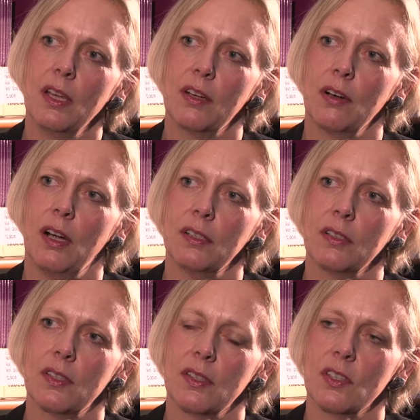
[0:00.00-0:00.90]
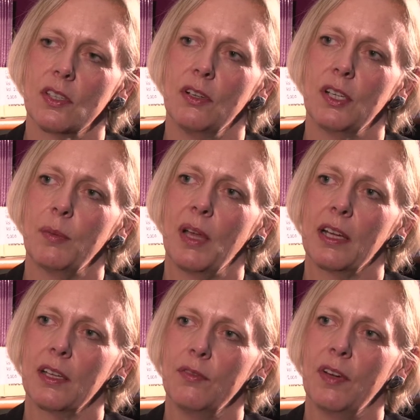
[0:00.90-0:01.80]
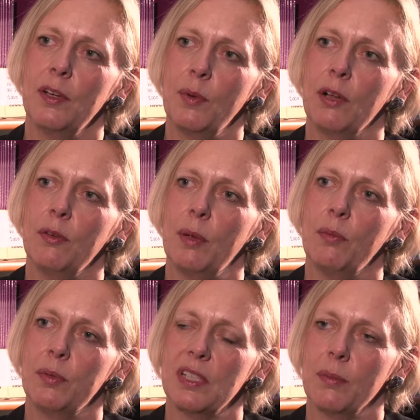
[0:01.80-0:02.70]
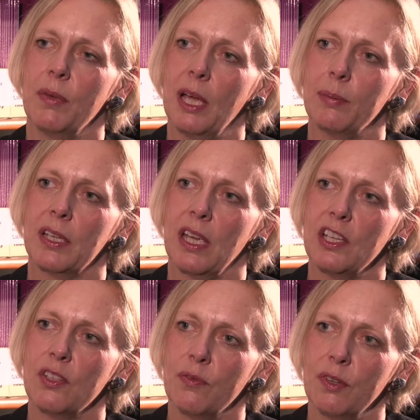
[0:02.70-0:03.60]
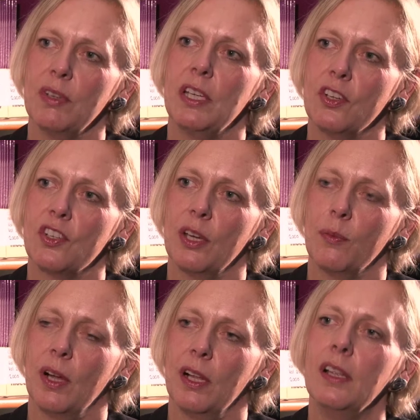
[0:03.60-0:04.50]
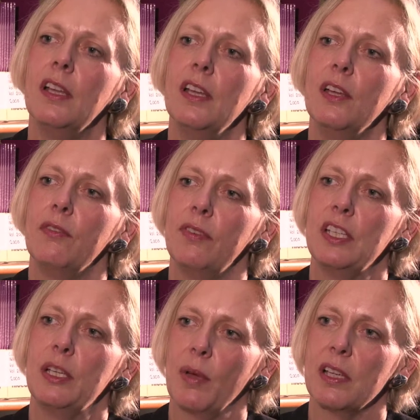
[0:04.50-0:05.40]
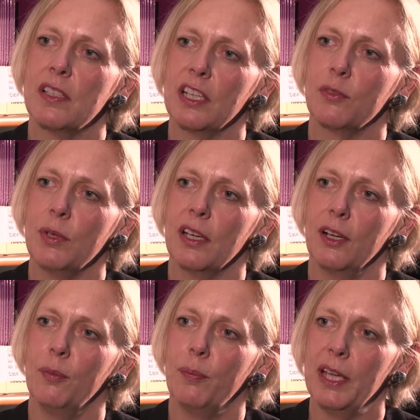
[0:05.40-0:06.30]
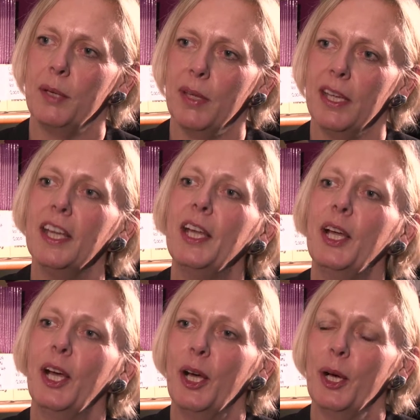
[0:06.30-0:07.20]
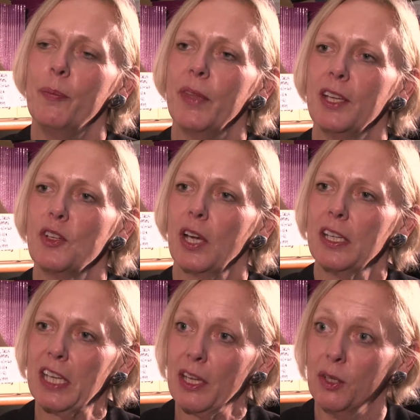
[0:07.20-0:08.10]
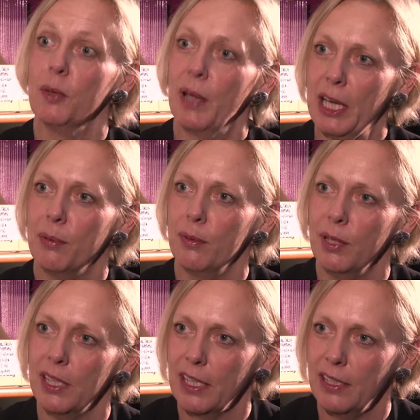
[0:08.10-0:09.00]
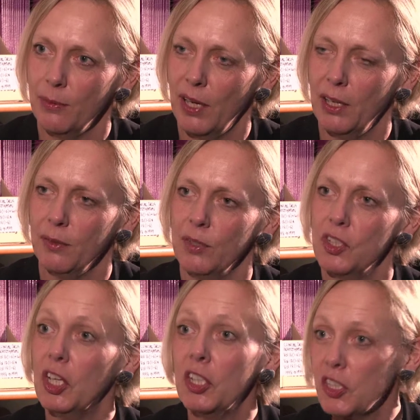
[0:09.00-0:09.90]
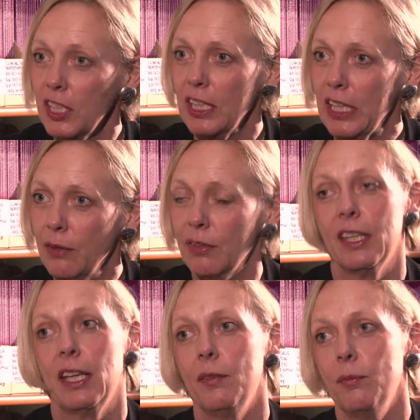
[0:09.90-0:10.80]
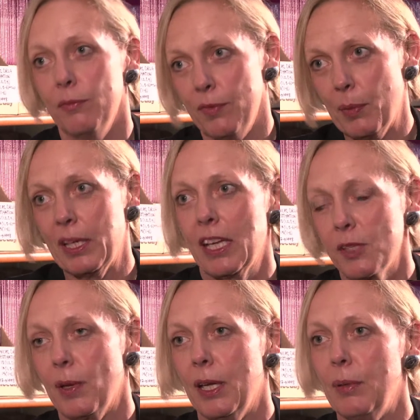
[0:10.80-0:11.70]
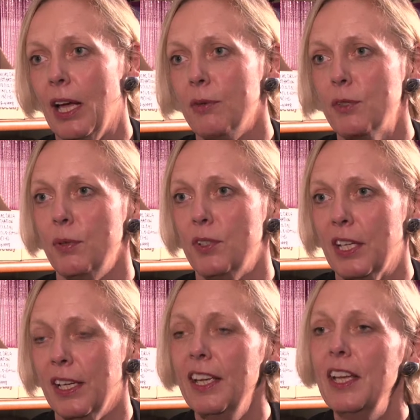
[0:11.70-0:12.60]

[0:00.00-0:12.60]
grants and so on. I mean, I can very well remember putting in my application for readership while feeding my six-week-old baby and trying to get all the paperwork in while on maternity leave. And then for my next baby, I was putting